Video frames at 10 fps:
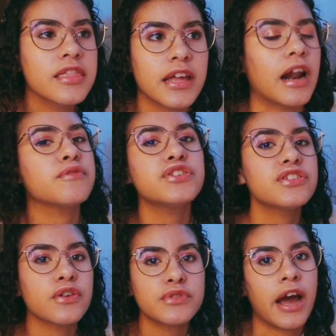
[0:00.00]
that I was
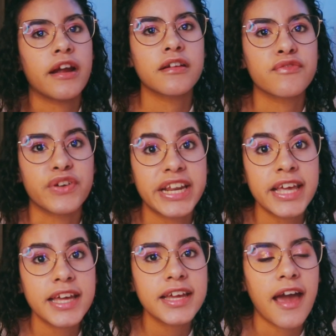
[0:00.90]
just so tired of
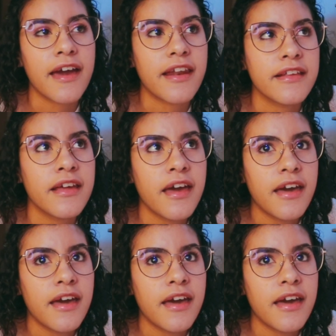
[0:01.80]
reading, and I